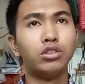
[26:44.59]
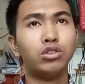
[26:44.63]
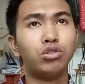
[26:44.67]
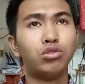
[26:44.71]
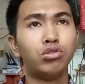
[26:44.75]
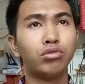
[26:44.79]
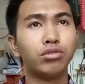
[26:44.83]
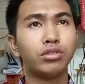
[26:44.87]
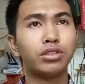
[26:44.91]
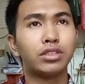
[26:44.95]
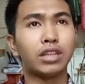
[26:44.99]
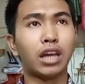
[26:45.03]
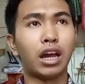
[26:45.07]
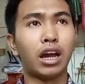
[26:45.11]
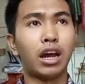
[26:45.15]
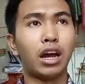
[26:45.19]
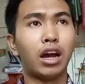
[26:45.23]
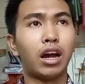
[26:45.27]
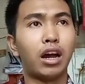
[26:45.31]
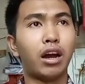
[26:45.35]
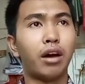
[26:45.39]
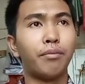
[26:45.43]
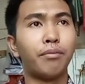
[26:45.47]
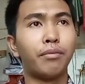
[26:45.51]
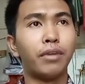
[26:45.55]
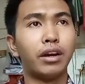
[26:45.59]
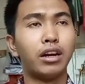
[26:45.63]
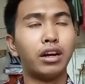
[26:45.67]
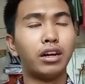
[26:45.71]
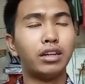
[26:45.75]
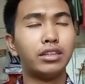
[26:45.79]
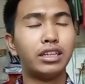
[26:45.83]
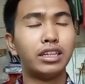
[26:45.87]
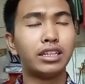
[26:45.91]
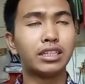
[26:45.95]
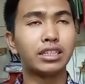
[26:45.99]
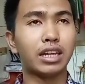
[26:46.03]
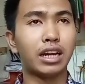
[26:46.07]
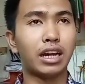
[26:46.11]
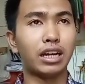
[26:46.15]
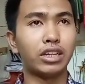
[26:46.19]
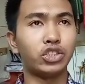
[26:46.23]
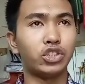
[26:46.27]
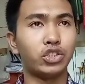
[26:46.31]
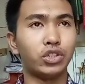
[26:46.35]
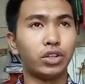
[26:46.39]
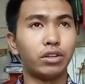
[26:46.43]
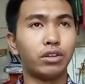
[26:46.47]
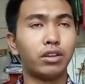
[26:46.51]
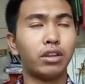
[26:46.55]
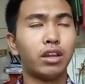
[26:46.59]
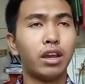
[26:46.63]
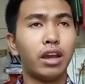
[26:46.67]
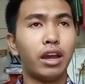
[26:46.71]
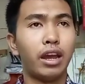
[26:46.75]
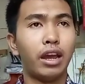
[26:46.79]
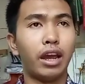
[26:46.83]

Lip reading: do some discussion,